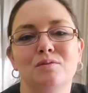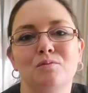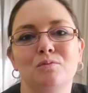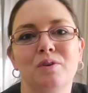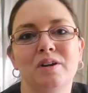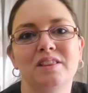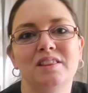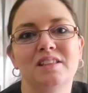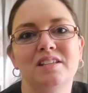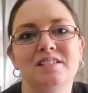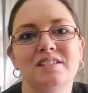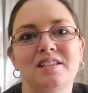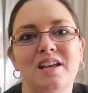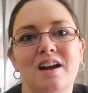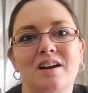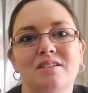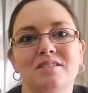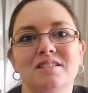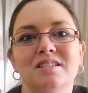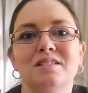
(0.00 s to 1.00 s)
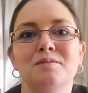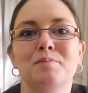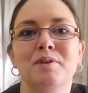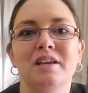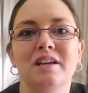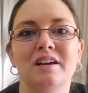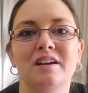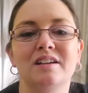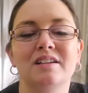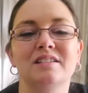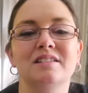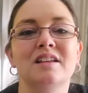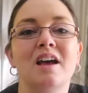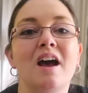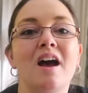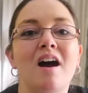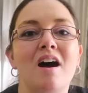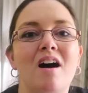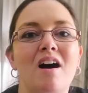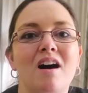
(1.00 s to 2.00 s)
with the sounds, because
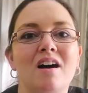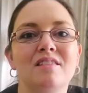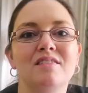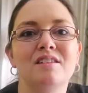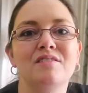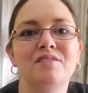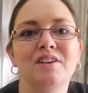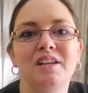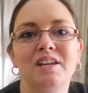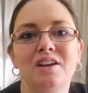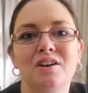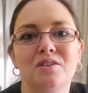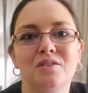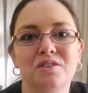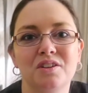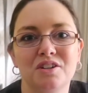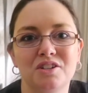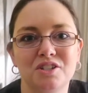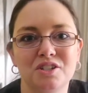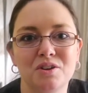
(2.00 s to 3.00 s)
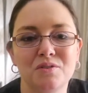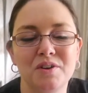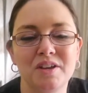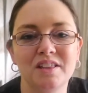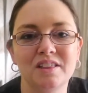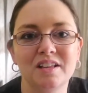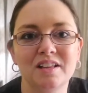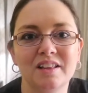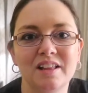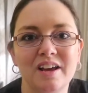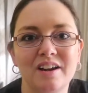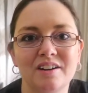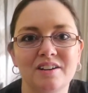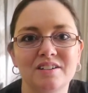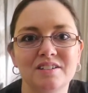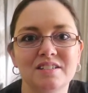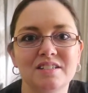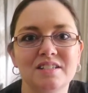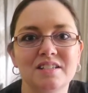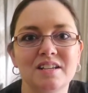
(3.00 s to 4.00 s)
on the video, they're showing the
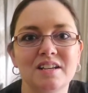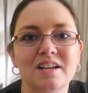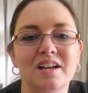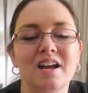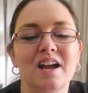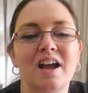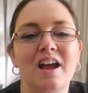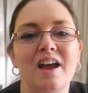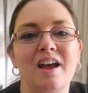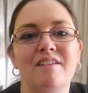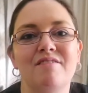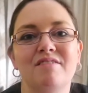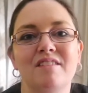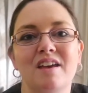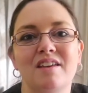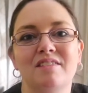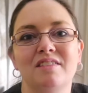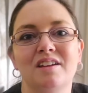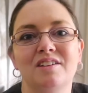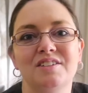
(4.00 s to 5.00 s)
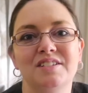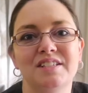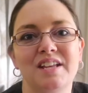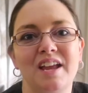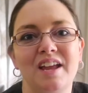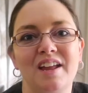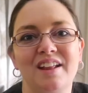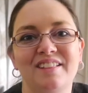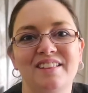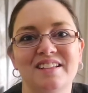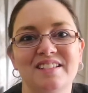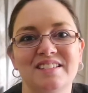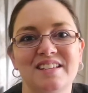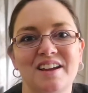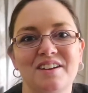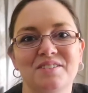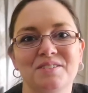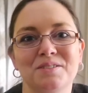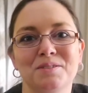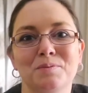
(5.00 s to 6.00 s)
letters and then they're saying the
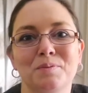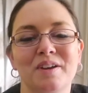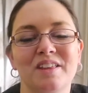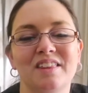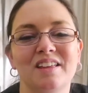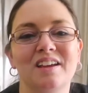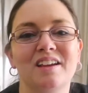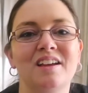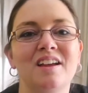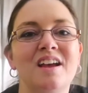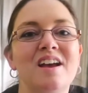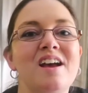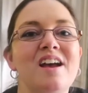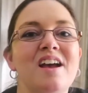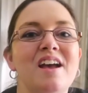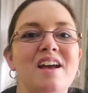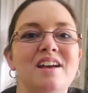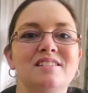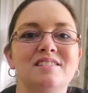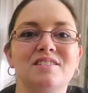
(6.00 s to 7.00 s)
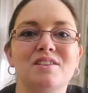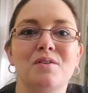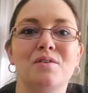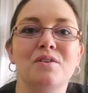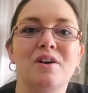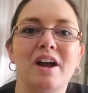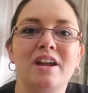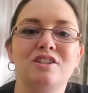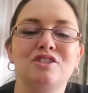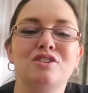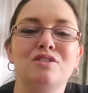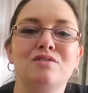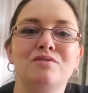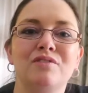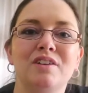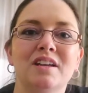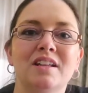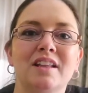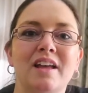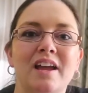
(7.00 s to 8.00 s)
sounds with it. And so I do
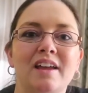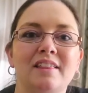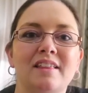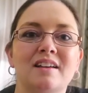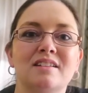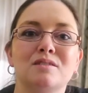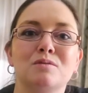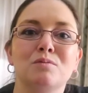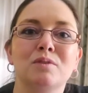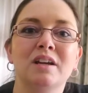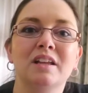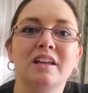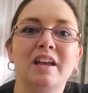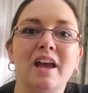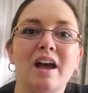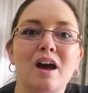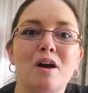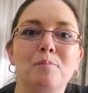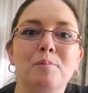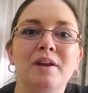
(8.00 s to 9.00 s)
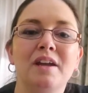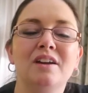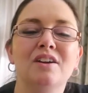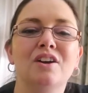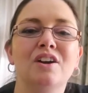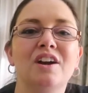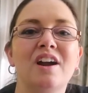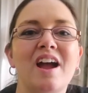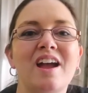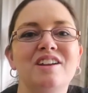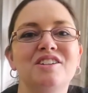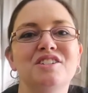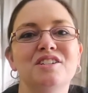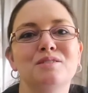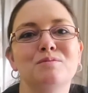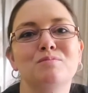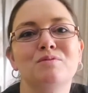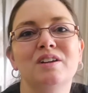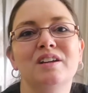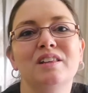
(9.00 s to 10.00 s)
feel like that's really helping her. I
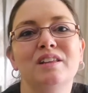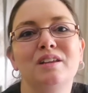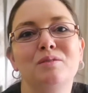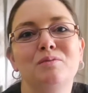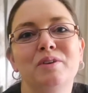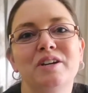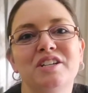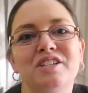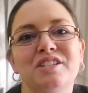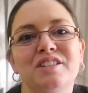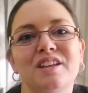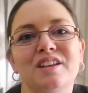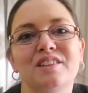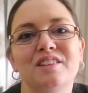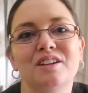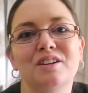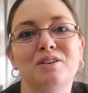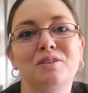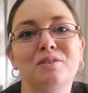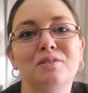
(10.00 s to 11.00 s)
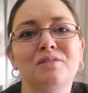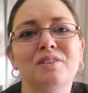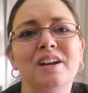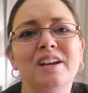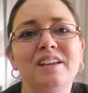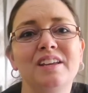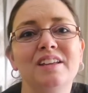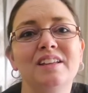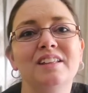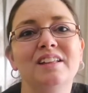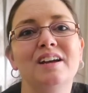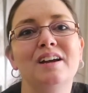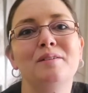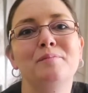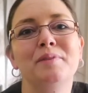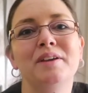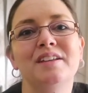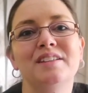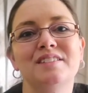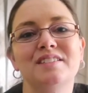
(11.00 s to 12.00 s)
just really wish that the
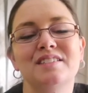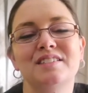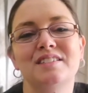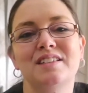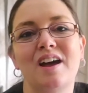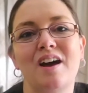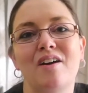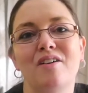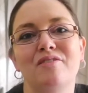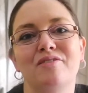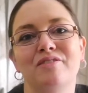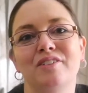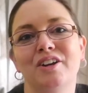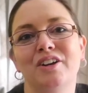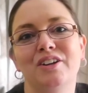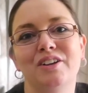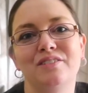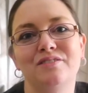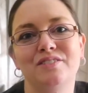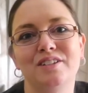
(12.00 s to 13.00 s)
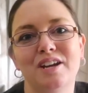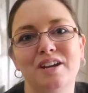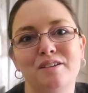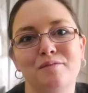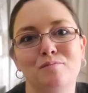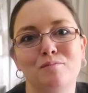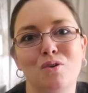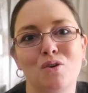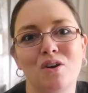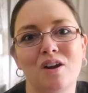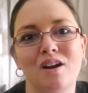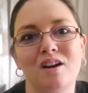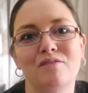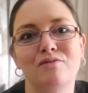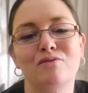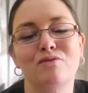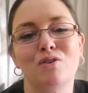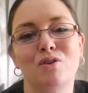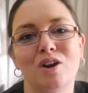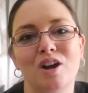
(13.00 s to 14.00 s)
curriculum itself could have done more
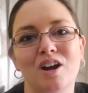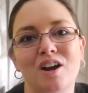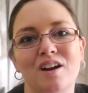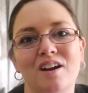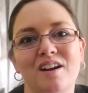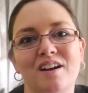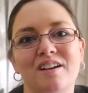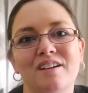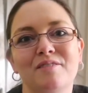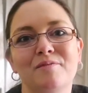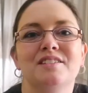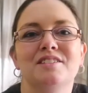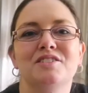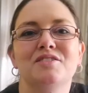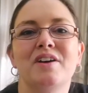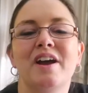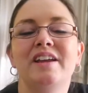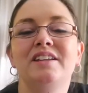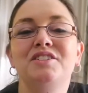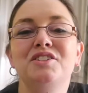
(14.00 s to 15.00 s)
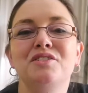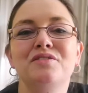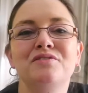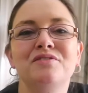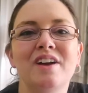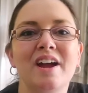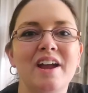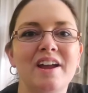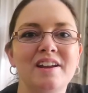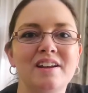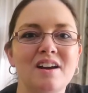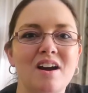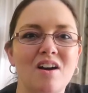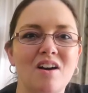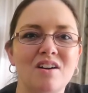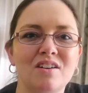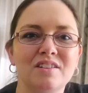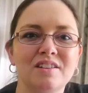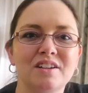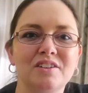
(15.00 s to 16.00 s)
for her. So I do find
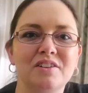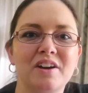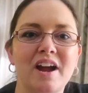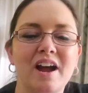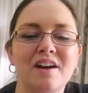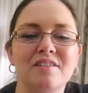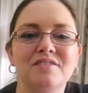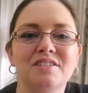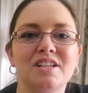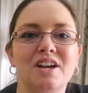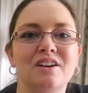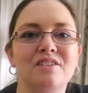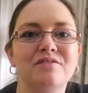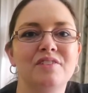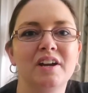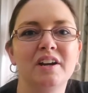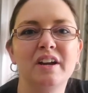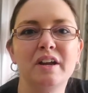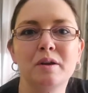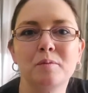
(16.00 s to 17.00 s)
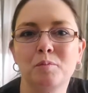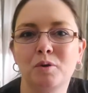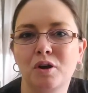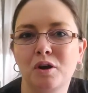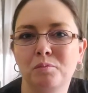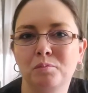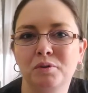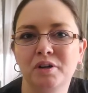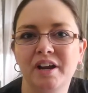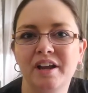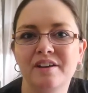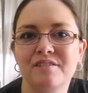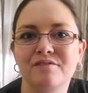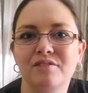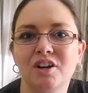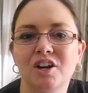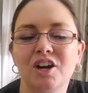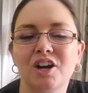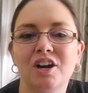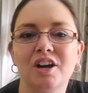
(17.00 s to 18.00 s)
all the crafts are very appropriate
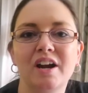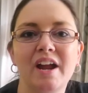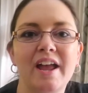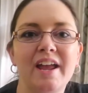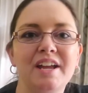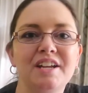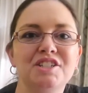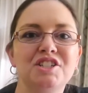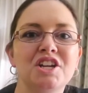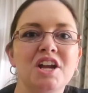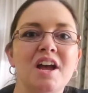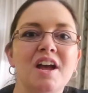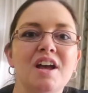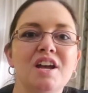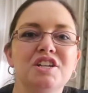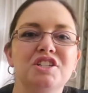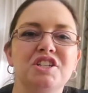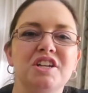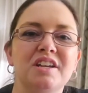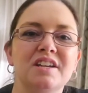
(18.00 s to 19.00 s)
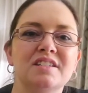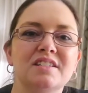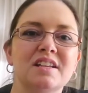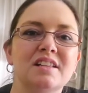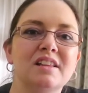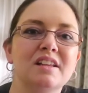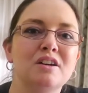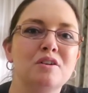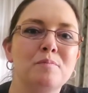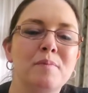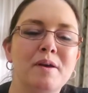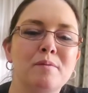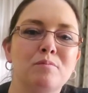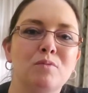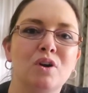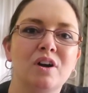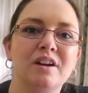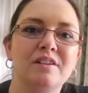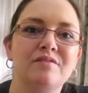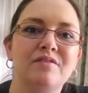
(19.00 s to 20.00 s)
for her age. She is a little bit
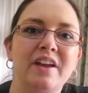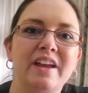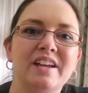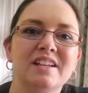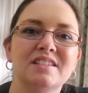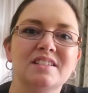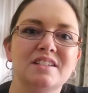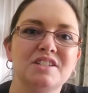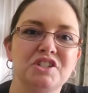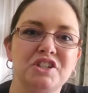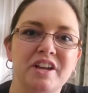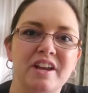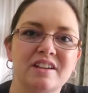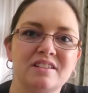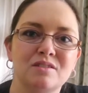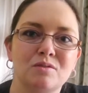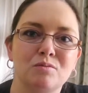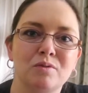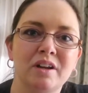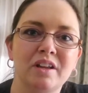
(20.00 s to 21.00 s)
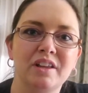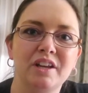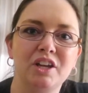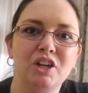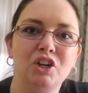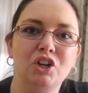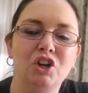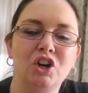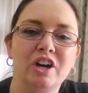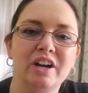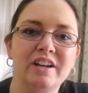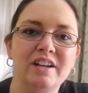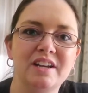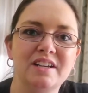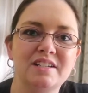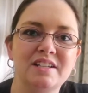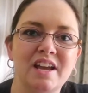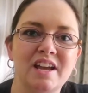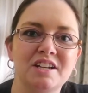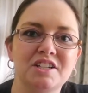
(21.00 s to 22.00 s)
more advanced and she has a really good
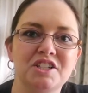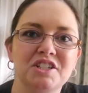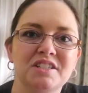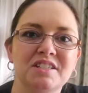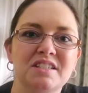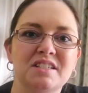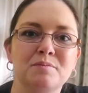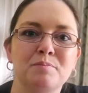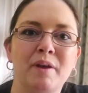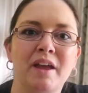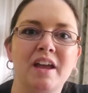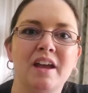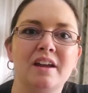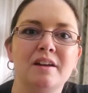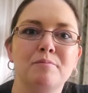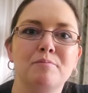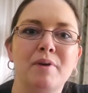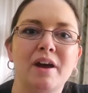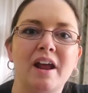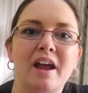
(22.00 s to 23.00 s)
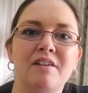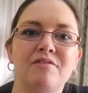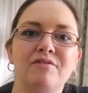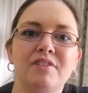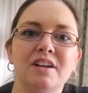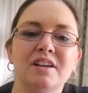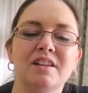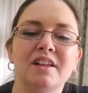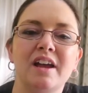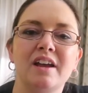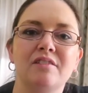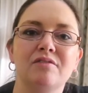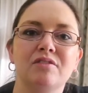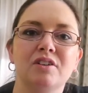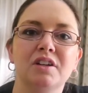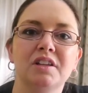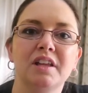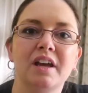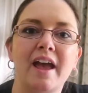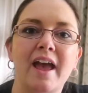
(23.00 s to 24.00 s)
attention span, but I feel like
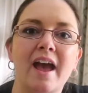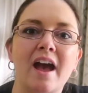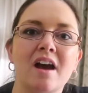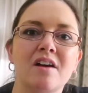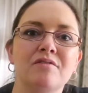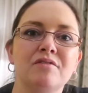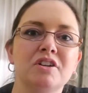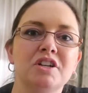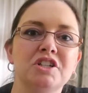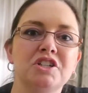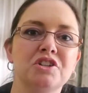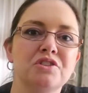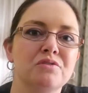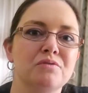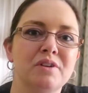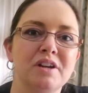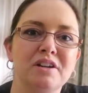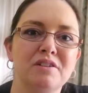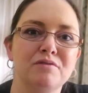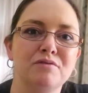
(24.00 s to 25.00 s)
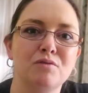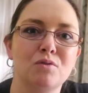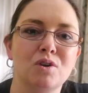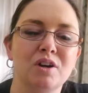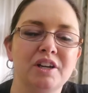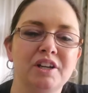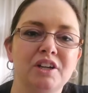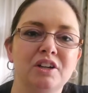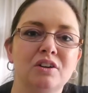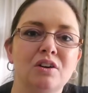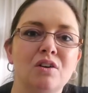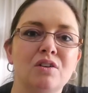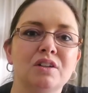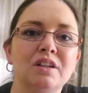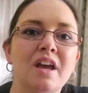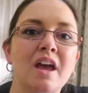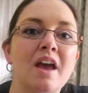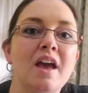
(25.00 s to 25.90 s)
for the average 3 to 4-year-old,